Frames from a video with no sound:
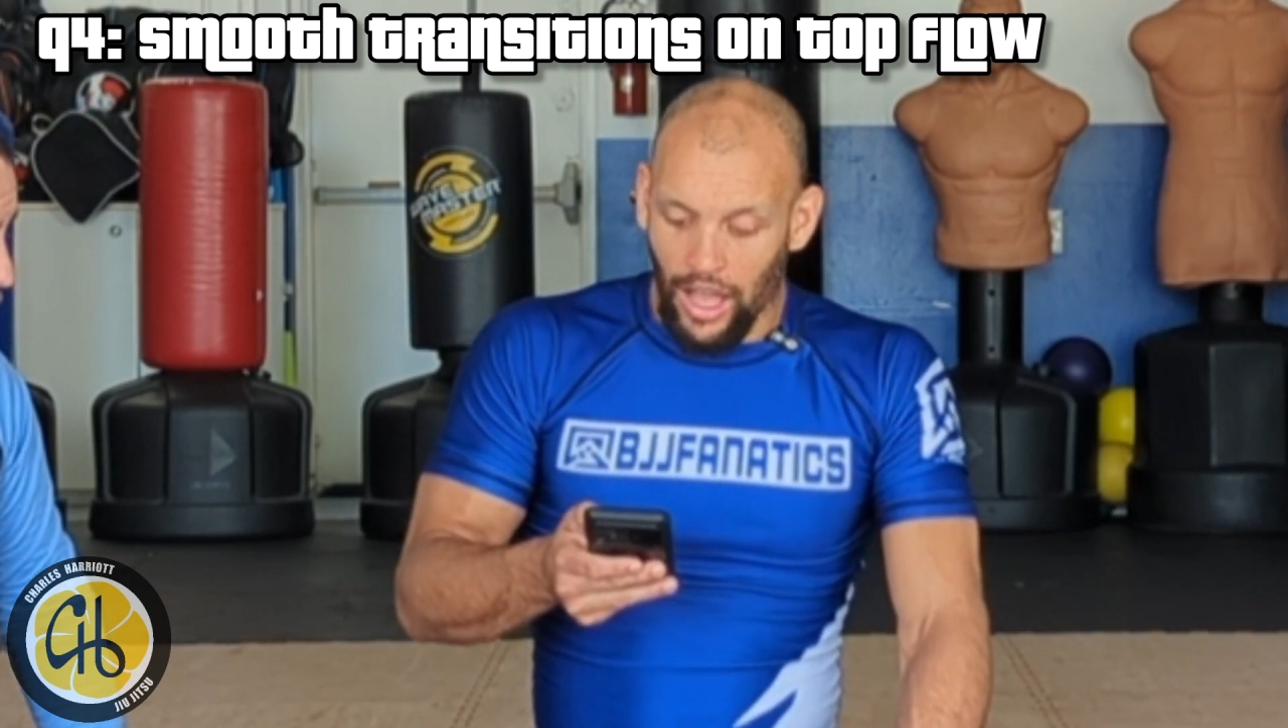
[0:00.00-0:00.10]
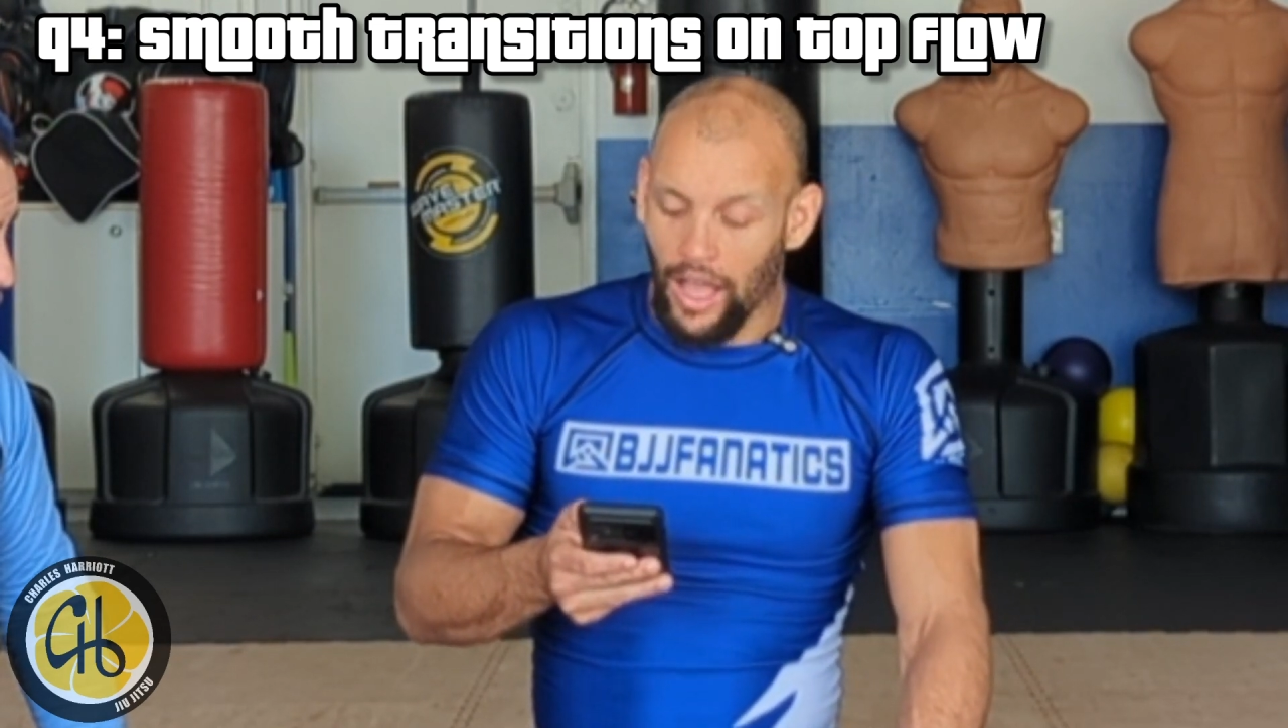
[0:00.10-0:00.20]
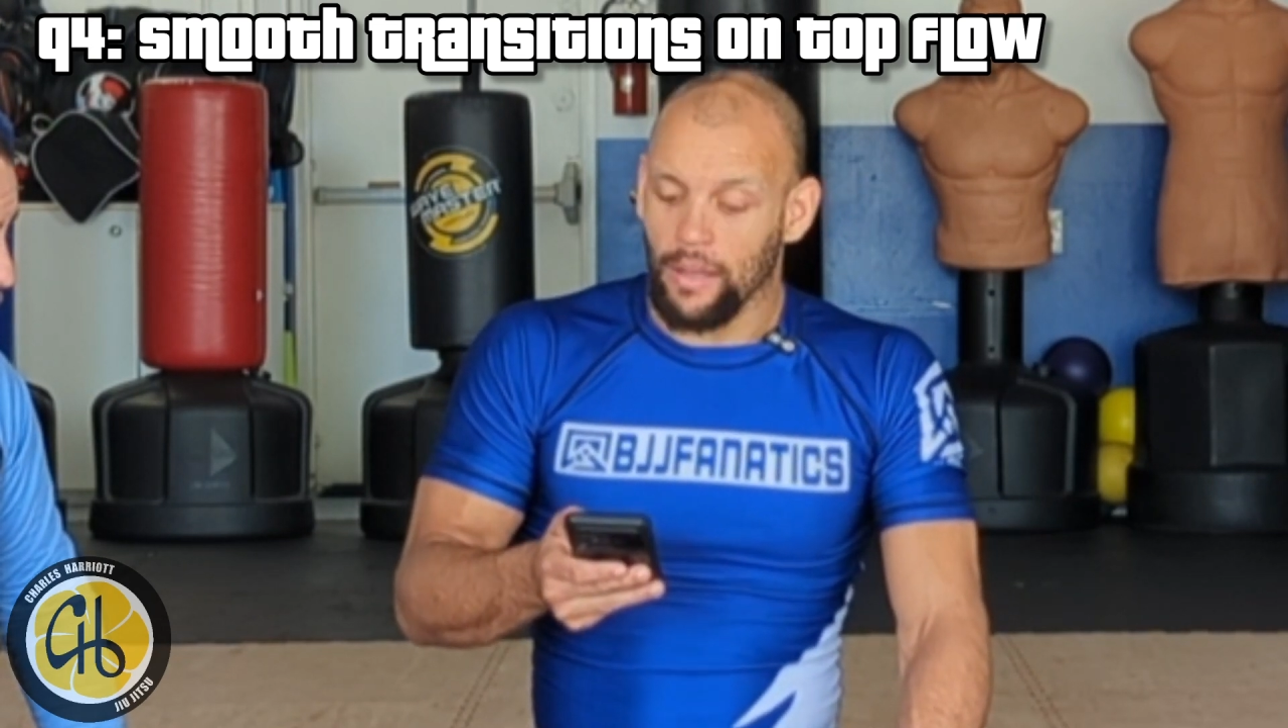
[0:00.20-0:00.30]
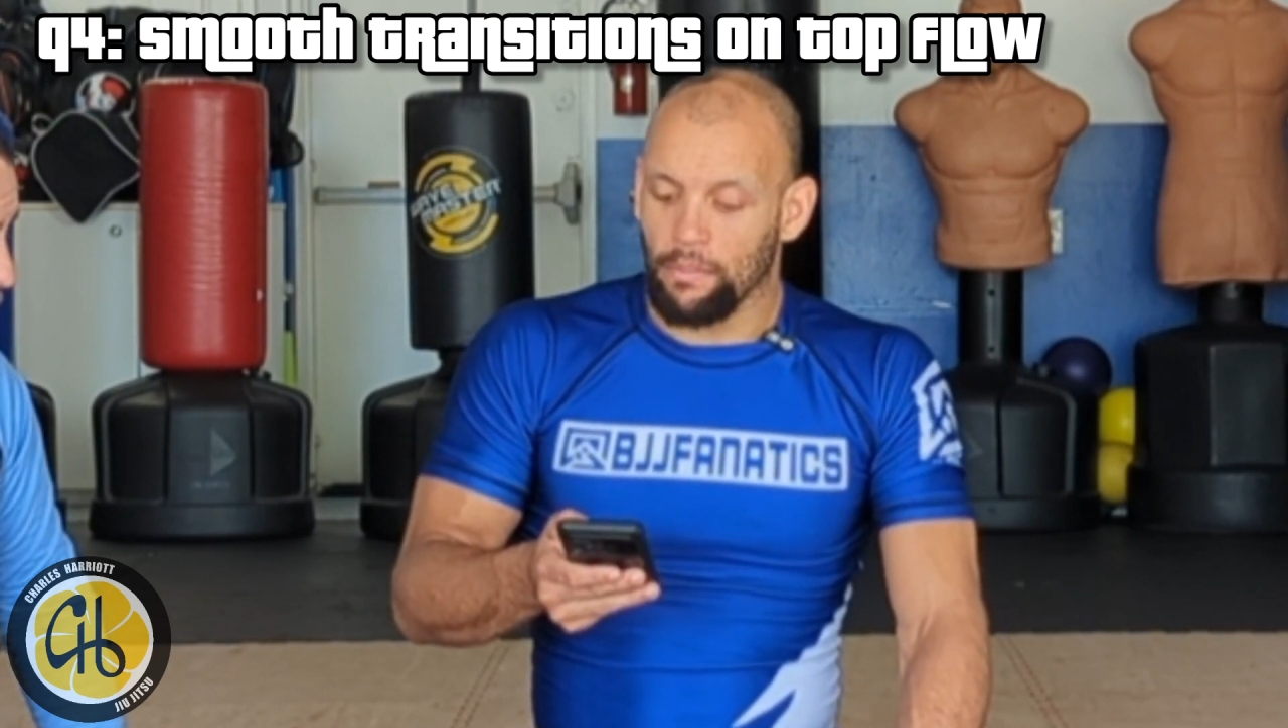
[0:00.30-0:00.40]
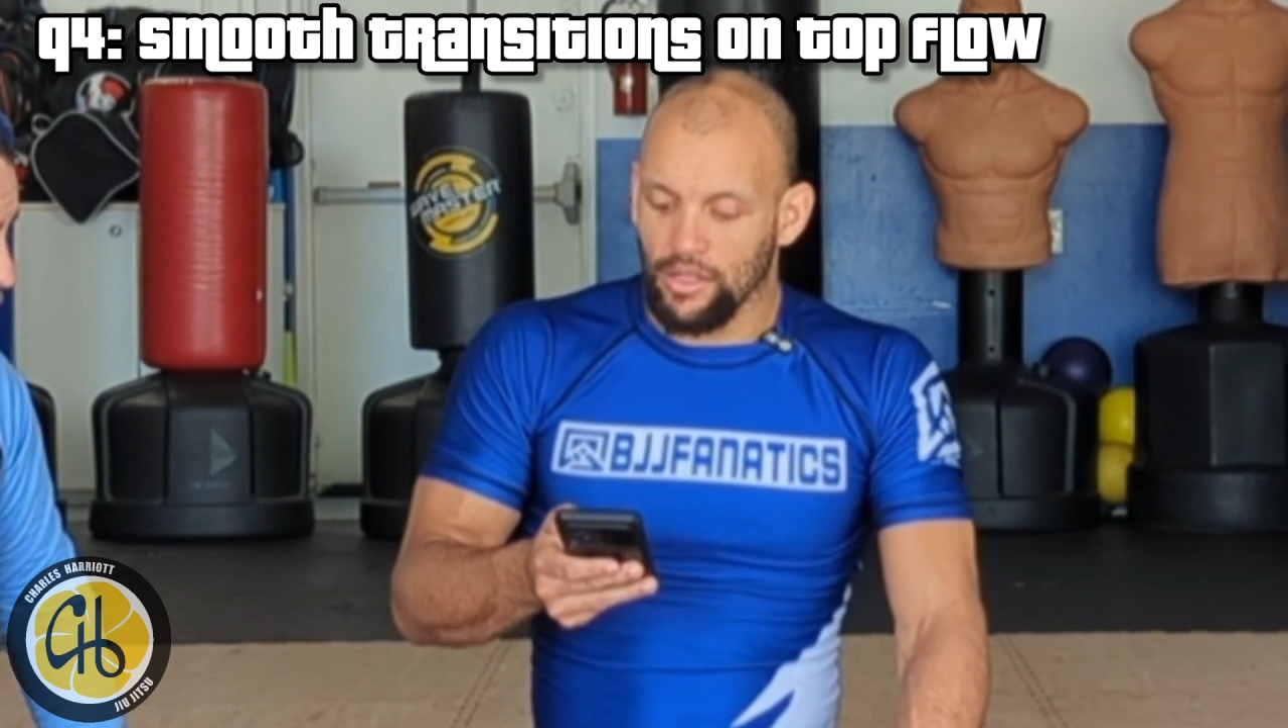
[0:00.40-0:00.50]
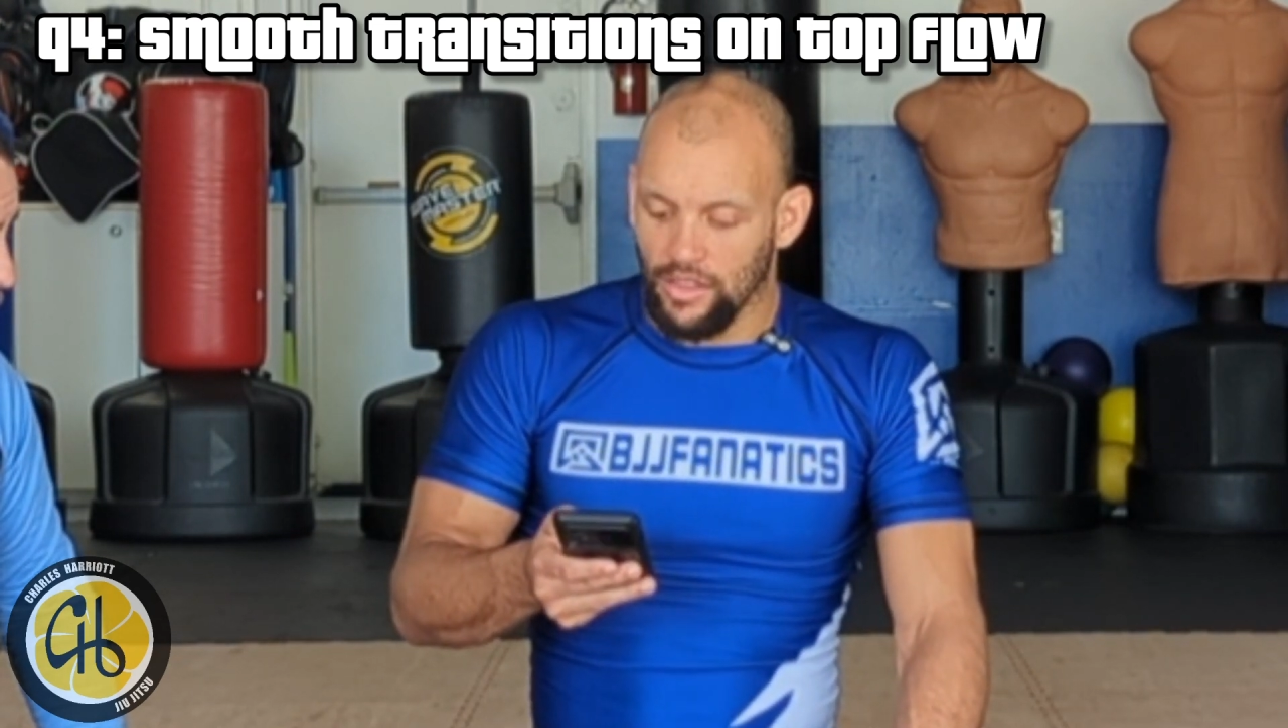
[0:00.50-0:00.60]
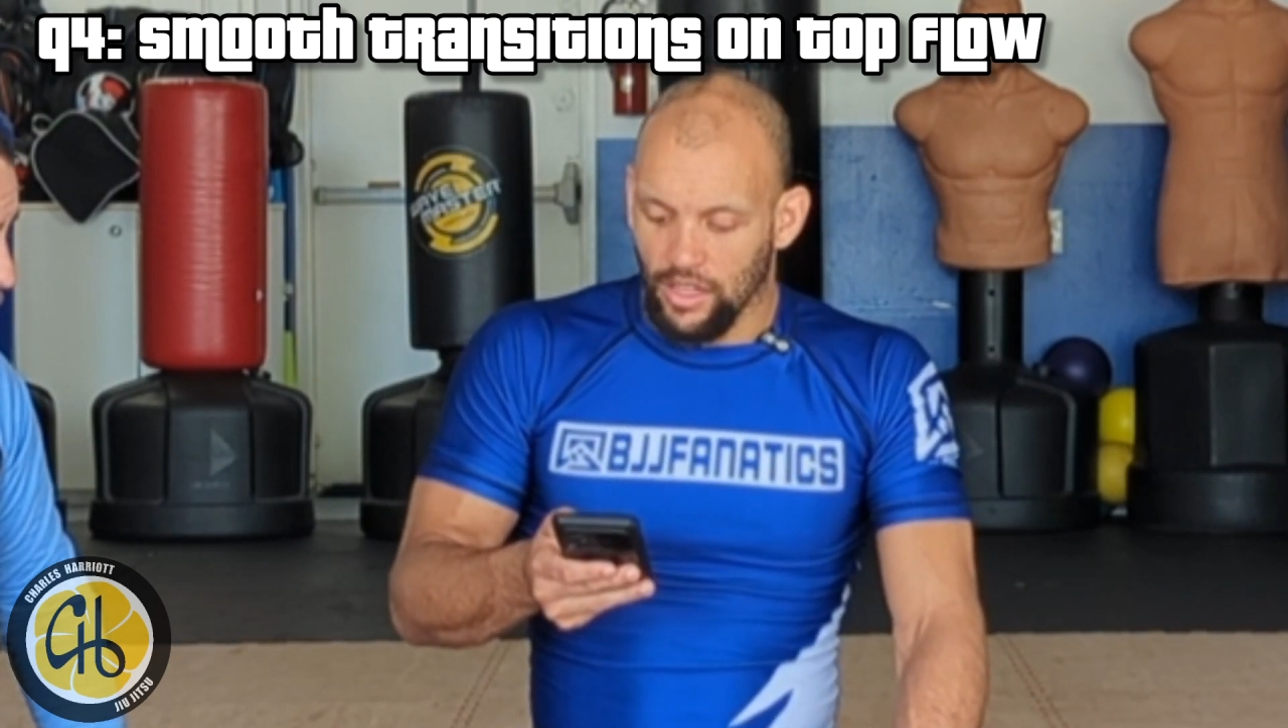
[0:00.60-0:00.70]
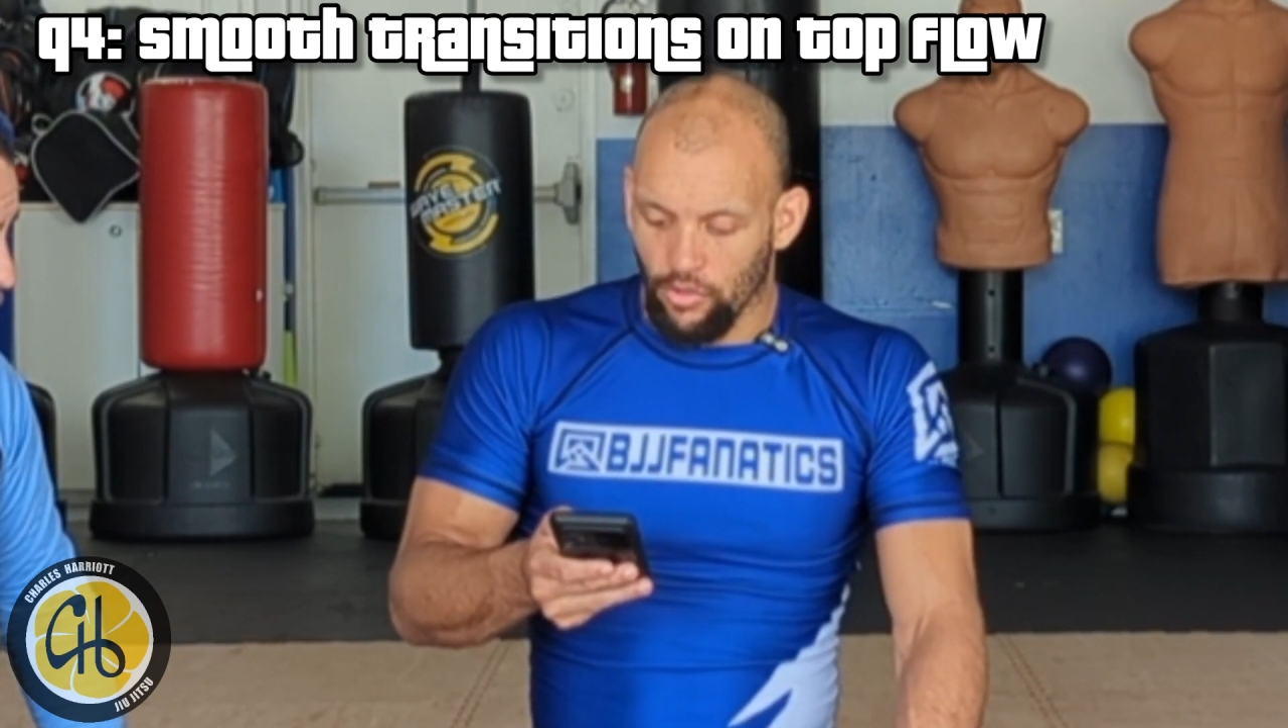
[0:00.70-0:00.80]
I completely